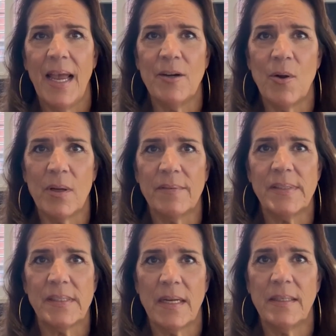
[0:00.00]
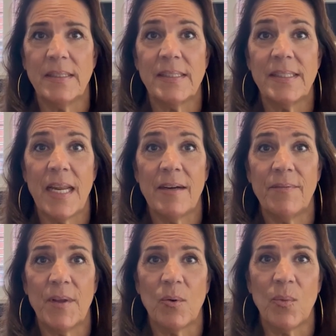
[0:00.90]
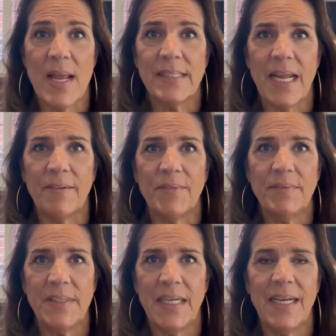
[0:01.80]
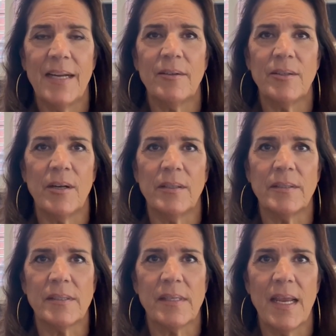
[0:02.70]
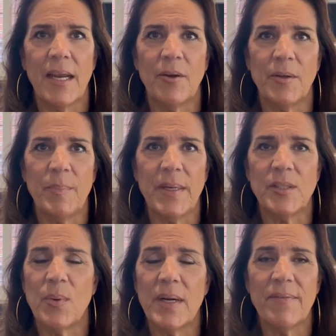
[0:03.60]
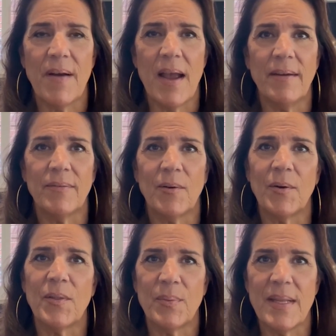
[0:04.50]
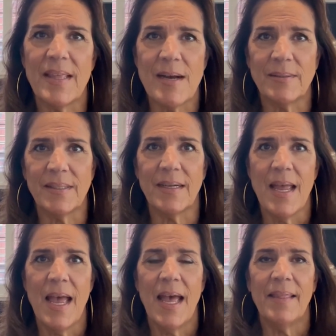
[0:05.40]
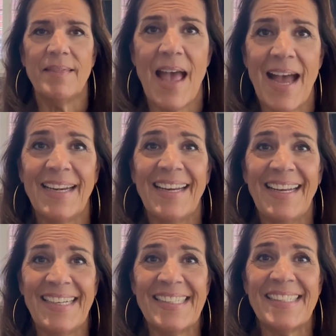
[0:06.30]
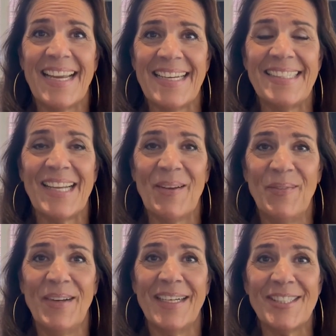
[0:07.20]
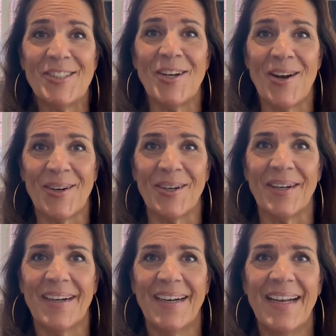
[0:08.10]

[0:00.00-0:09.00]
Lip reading: And all of a sudden, instead of their rent at $1,500, it could be $2,500 or $3,000. That is a definite shocker.